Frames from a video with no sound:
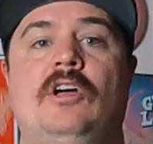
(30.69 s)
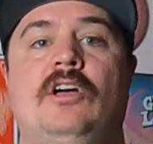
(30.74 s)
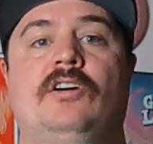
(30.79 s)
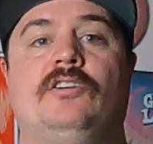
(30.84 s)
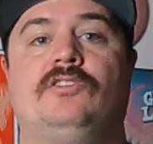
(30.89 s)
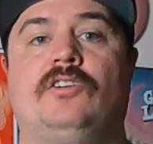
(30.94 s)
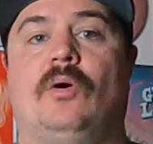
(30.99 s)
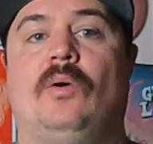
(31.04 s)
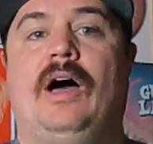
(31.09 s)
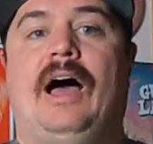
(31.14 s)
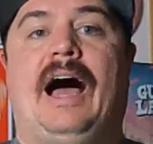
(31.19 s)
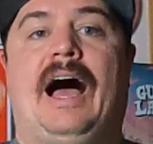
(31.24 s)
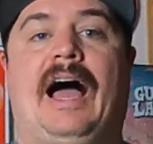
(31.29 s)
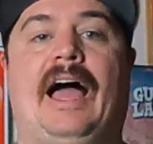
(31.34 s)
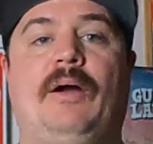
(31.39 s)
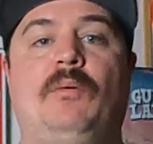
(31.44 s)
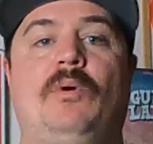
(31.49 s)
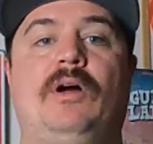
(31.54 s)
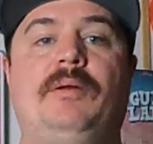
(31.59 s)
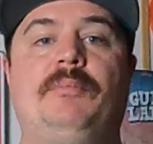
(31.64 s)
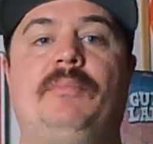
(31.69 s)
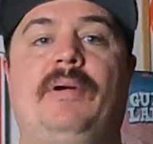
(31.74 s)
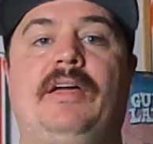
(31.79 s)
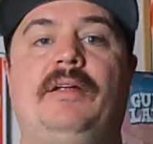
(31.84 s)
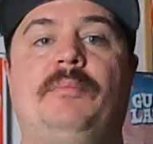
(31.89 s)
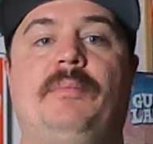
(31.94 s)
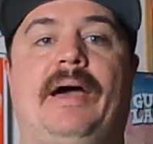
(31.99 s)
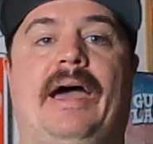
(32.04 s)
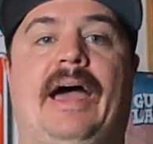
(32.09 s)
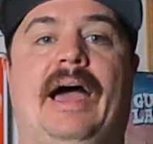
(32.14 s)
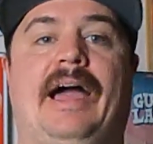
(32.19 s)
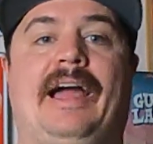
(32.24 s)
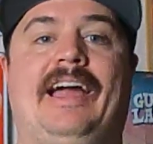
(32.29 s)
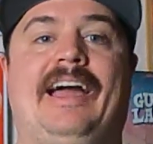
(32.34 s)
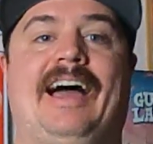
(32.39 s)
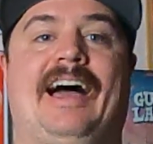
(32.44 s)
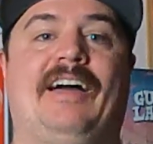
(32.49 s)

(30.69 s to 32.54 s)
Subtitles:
So I went and made a bag.